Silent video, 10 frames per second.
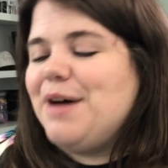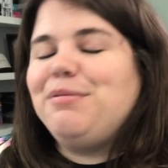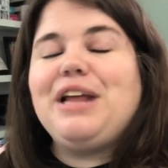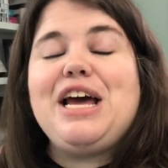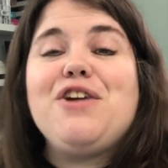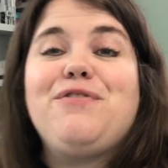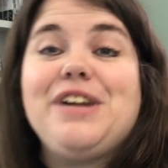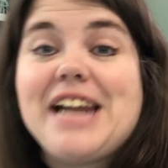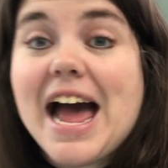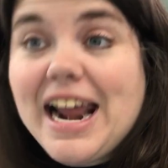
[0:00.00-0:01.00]
Planner
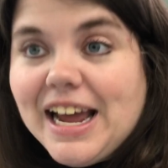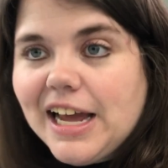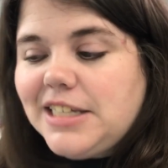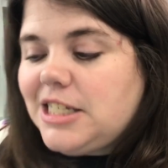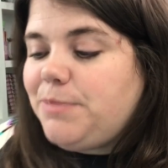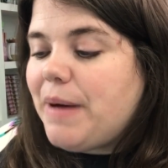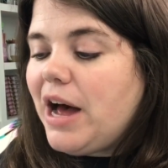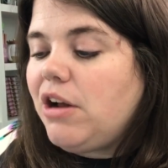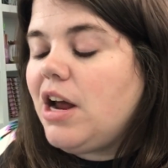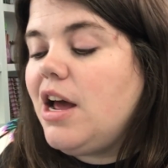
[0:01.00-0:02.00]
Fanatic. It's
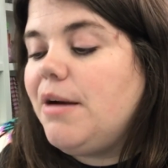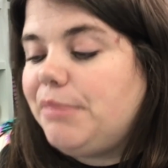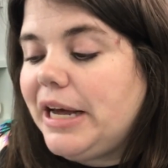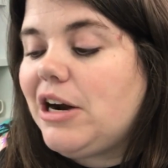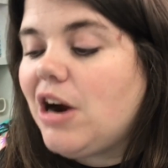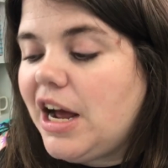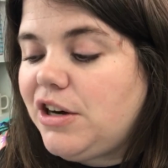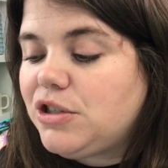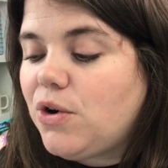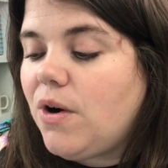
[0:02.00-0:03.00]
spelled planner
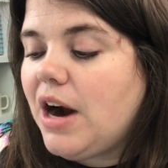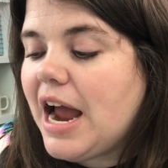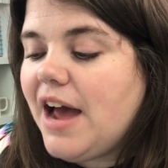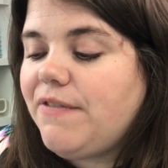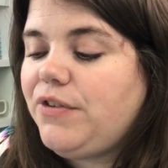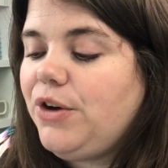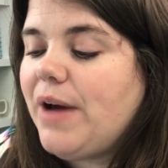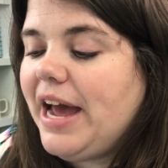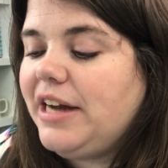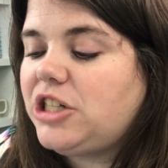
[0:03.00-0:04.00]

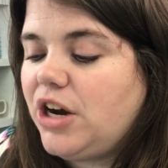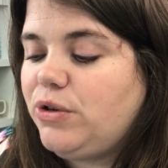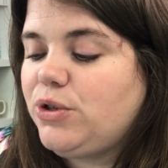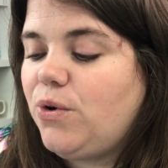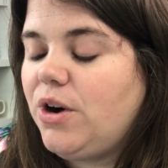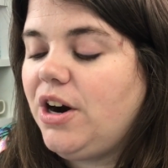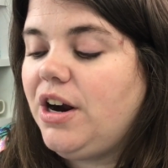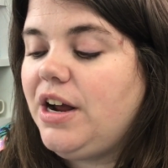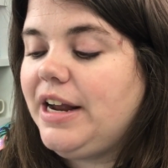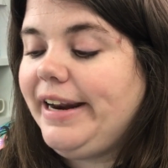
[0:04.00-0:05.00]
FUH
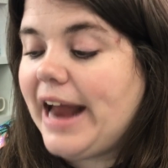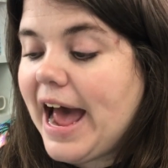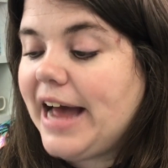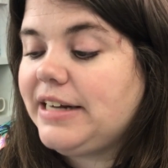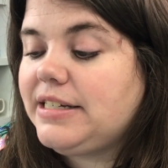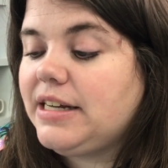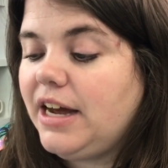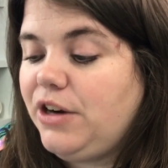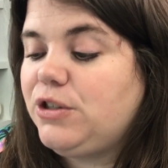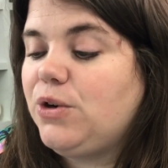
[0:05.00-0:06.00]
nat
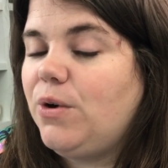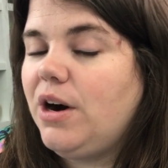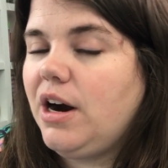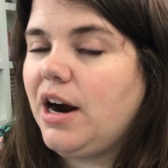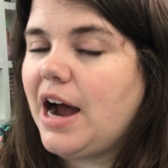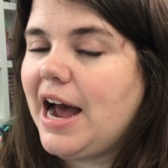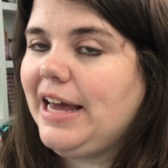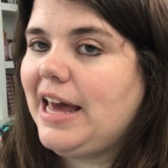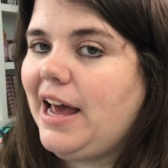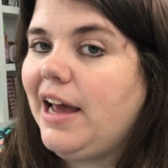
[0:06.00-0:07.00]

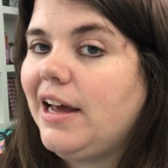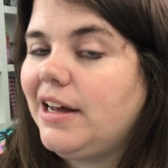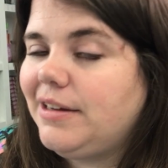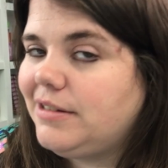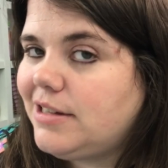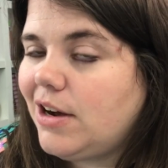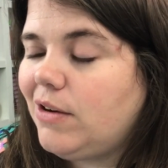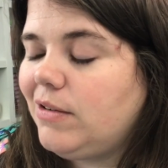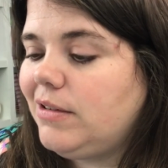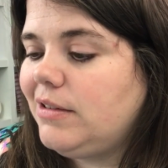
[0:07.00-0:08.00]
IK.
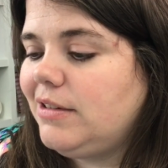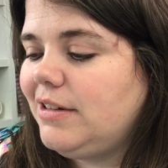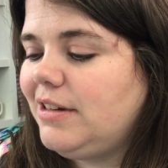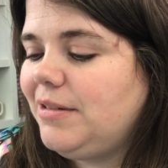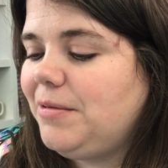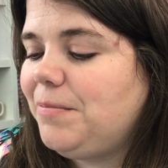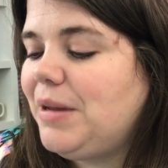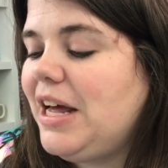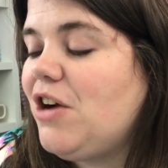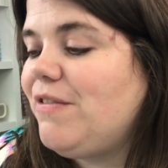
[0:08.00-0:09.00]
So,
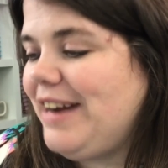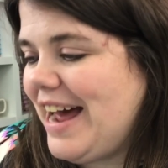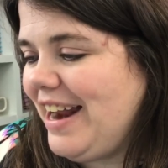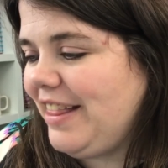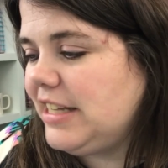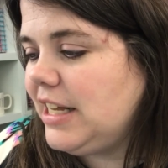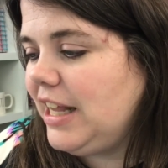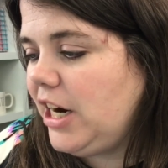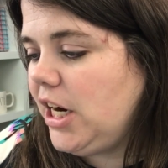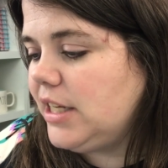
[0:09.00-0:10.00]
Planner Fanatic. That's
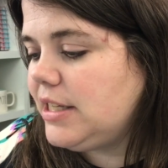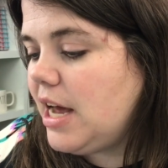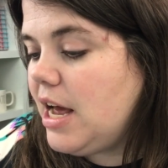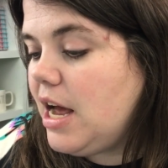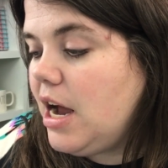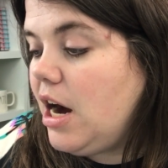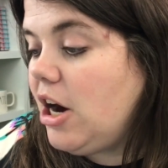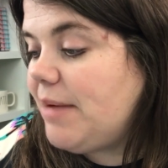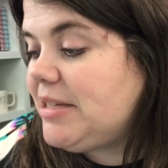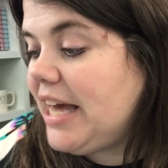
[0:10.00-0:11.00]
hilarious. Her
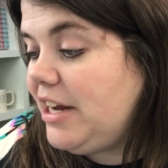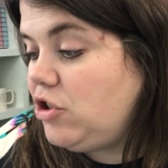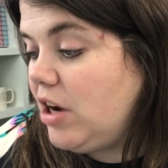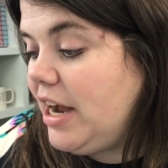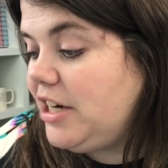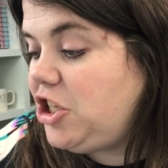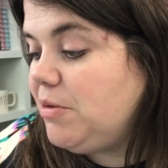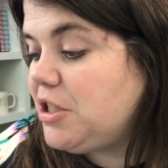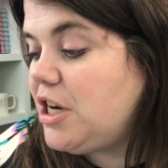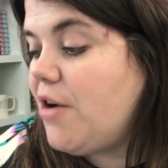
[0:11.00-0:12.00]
name's Kendra, and she
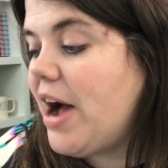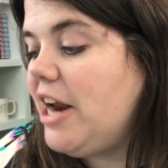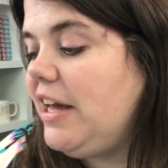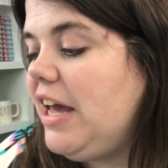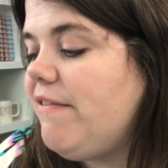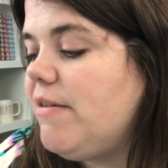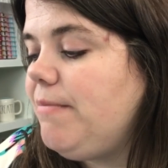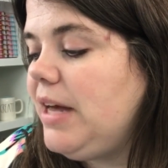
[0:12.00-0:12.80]
wants to know, how do you keep from